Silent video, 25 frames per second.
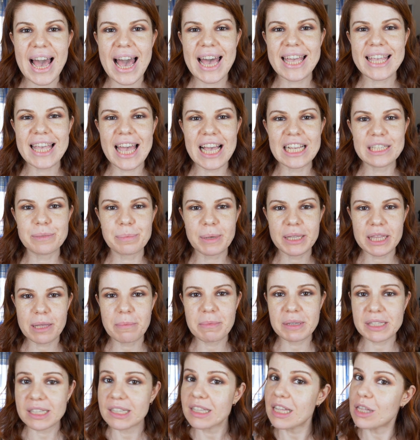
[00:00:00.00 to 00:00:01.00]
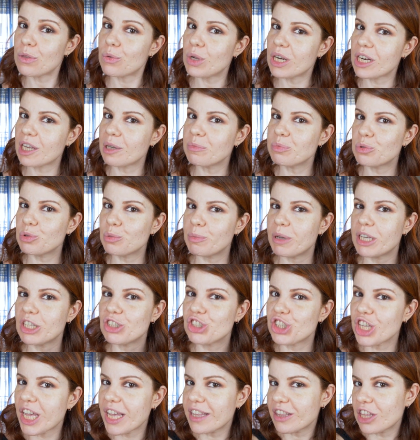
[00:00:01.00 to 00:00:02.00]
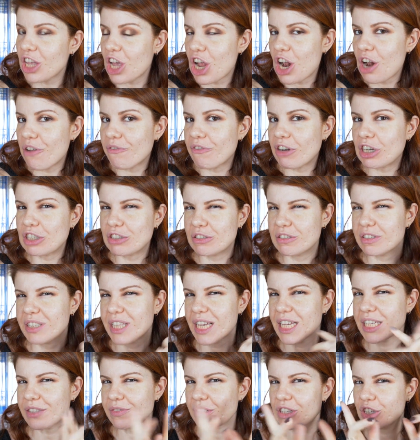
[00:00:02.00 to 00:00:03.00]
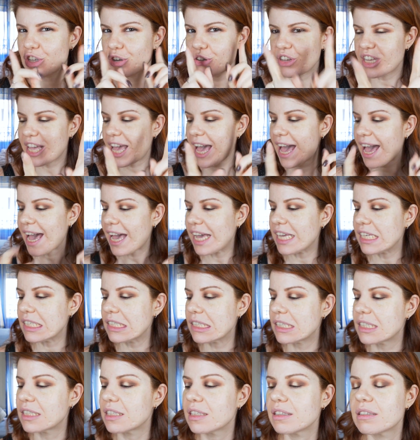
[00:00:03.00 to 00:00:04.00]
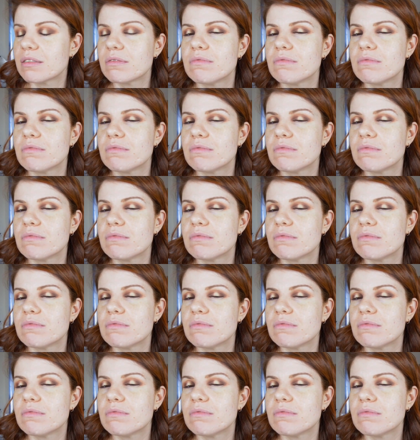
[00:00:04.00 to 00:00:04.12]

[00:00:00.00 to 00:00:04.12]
Hi guys, my name is Dida and welcome to my channel. For today's video, guys,